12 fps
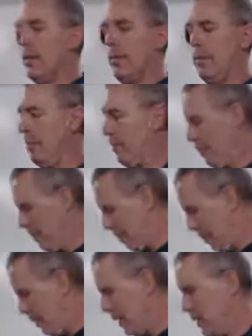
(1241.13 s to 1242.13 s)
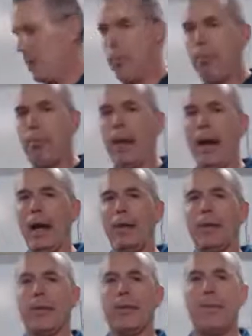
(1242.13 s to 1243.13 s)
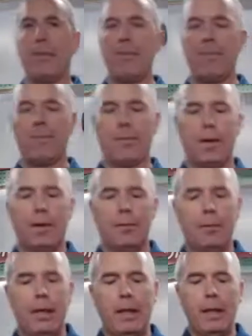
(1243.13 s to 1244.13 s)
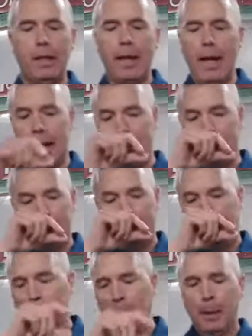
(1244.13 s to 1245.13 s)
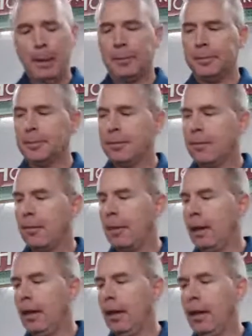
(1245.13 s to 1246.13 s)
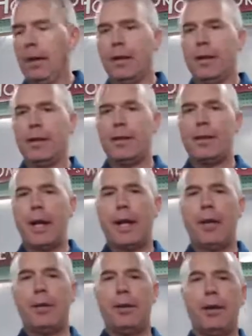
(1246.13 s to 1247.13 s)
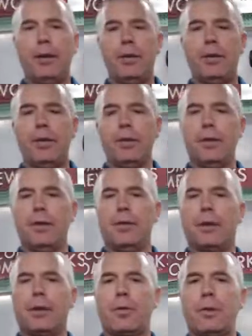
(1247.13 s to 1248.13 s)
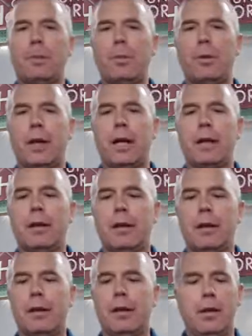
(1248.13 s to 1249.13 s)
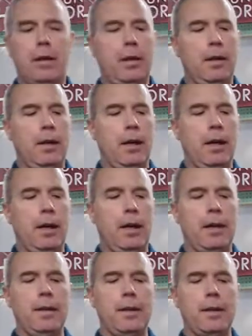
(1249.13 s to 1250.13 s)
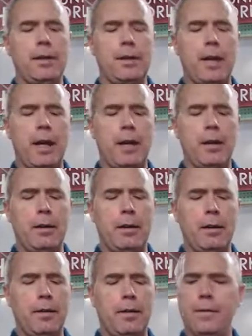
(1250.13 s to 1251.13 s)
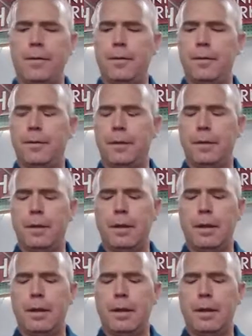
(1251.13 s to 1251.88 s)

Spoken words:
is PEX, P-E-X. And this style here is a crimp ring. And this style of